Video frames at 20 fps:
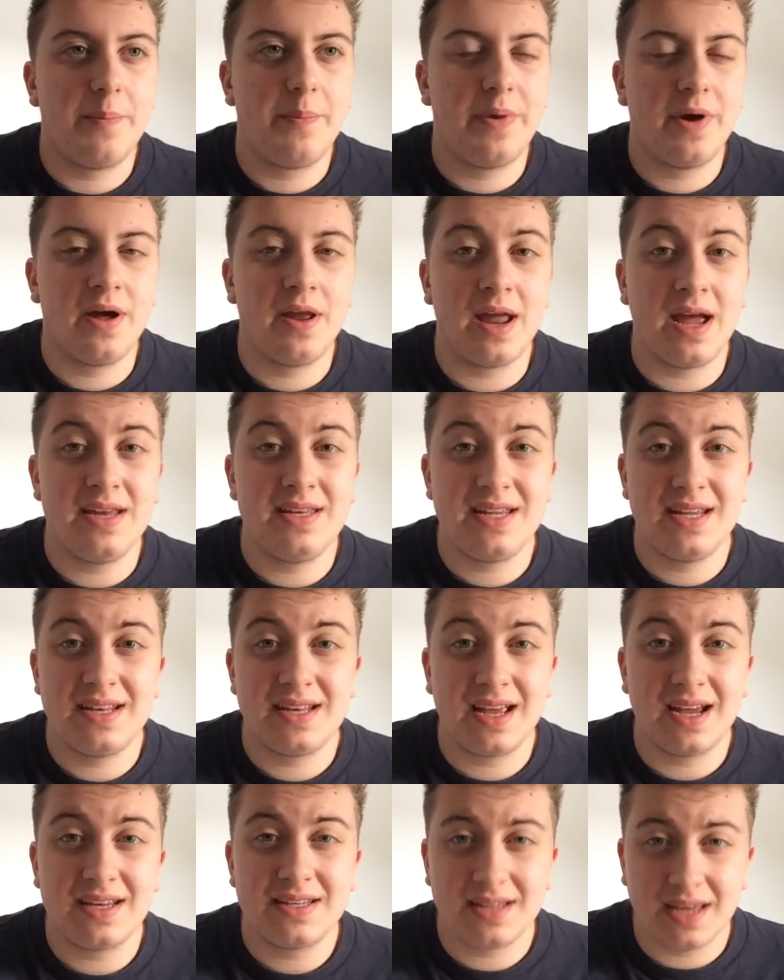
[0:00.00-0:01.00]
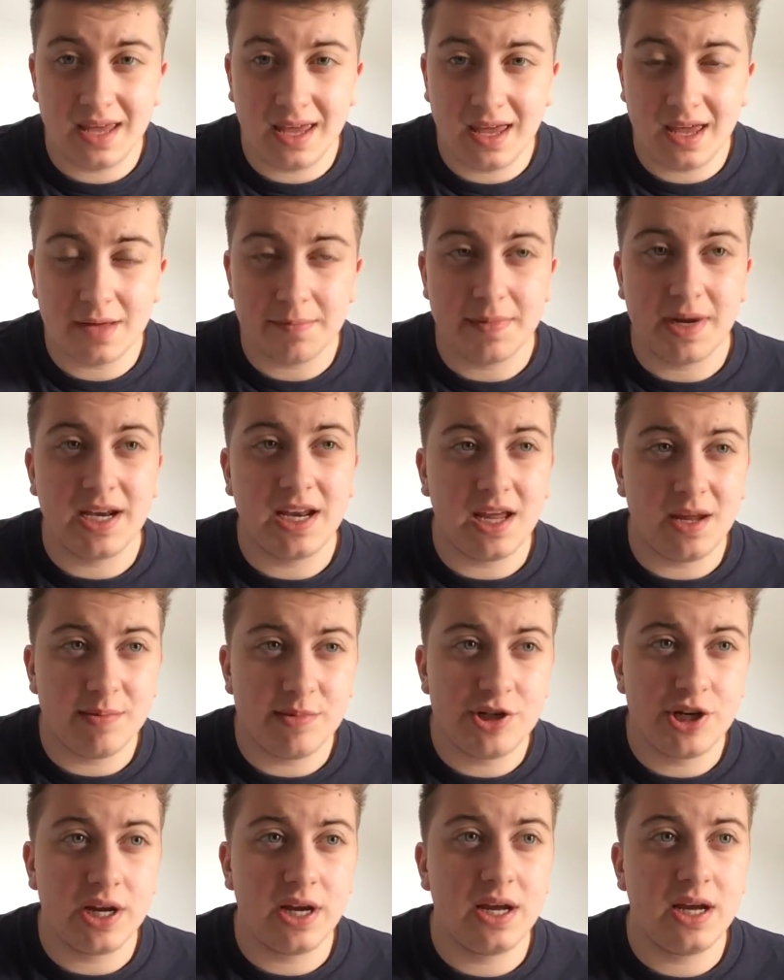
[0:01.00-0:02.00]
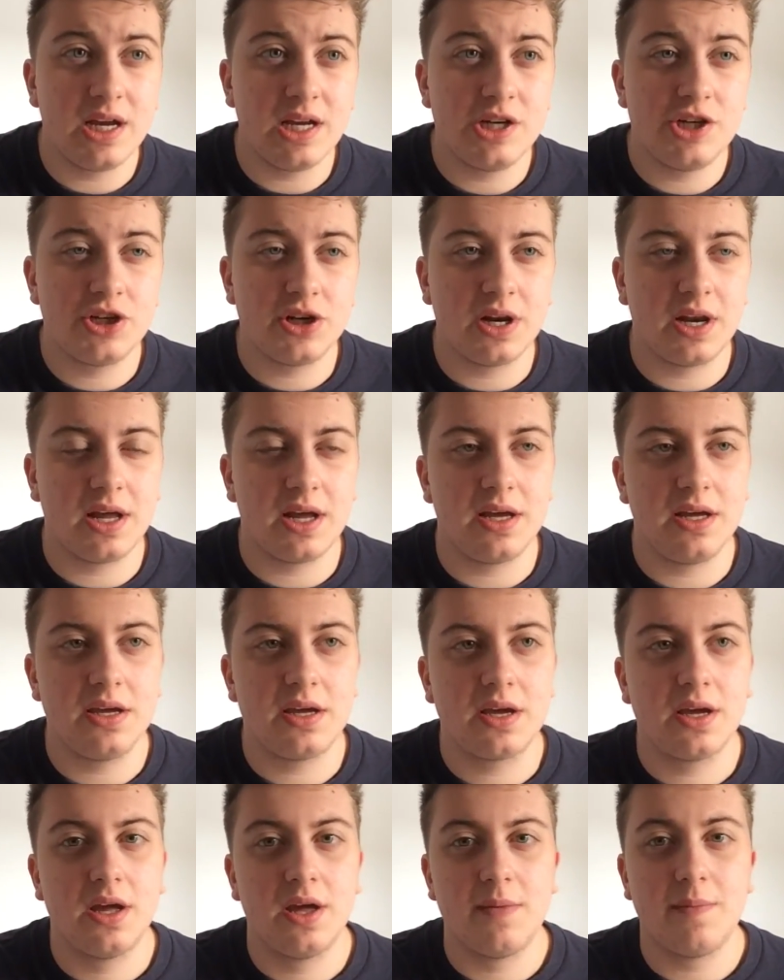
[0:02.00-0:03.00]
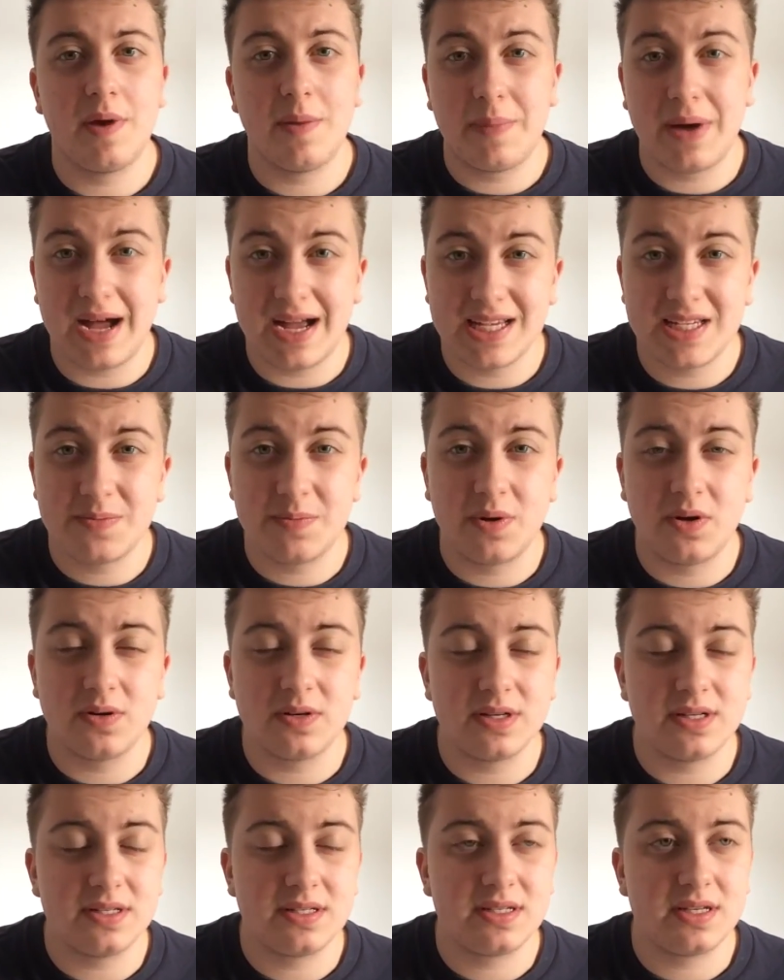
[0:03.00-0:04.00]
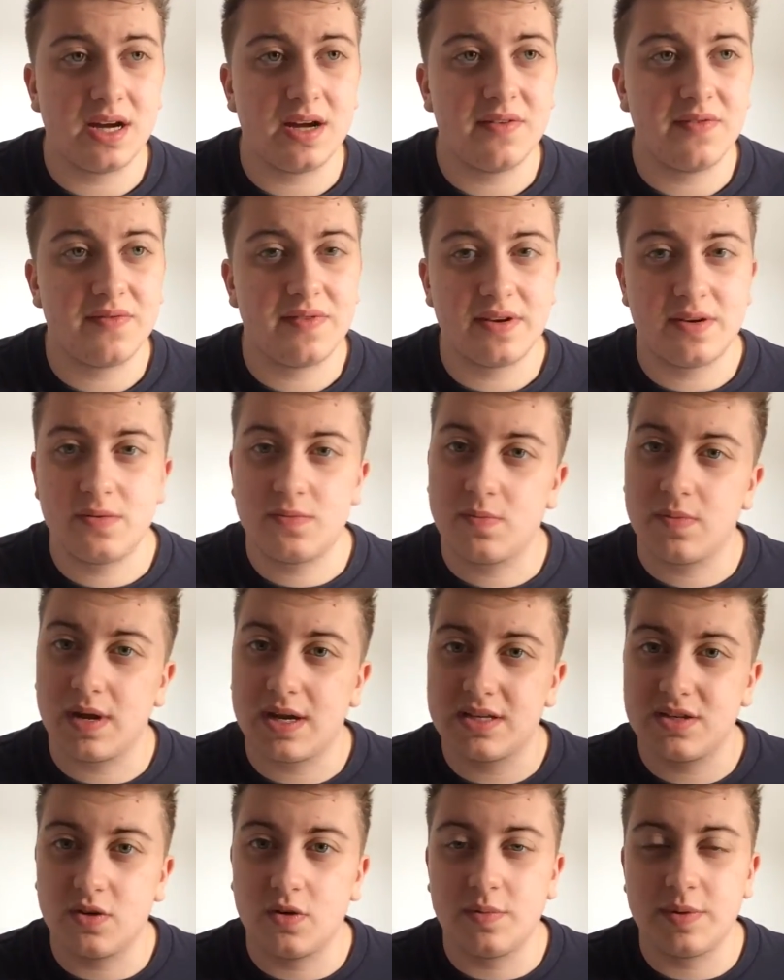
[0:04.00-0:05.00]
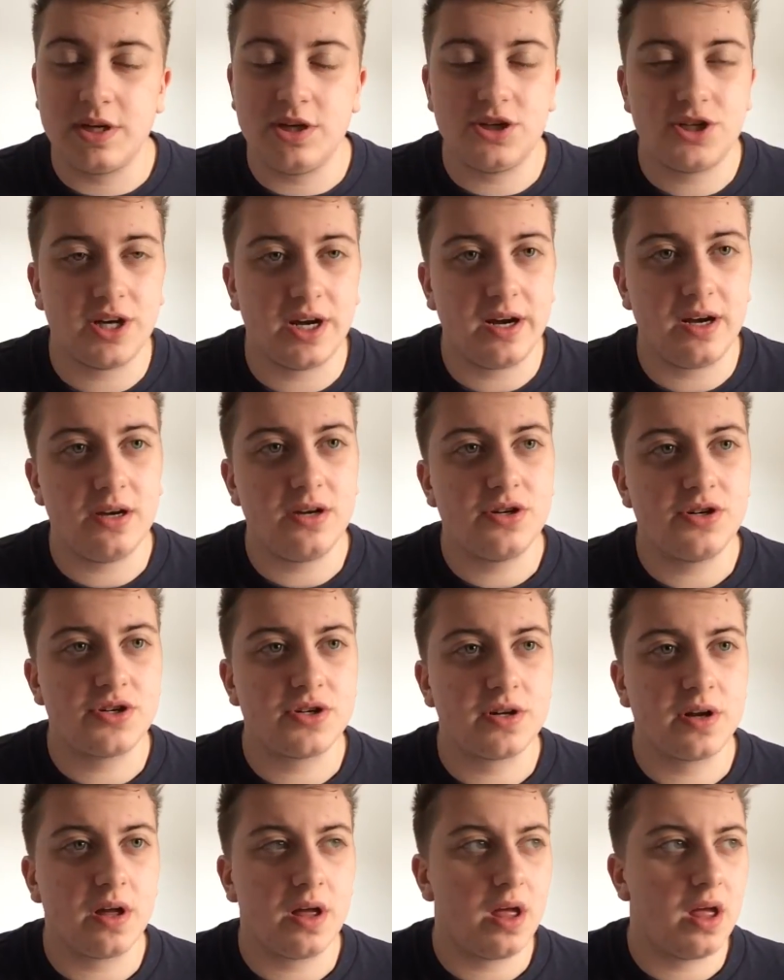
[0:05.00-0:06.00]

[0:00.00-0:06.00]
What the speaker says: But I did like take my name change and like my passport and stuff that has all been changed.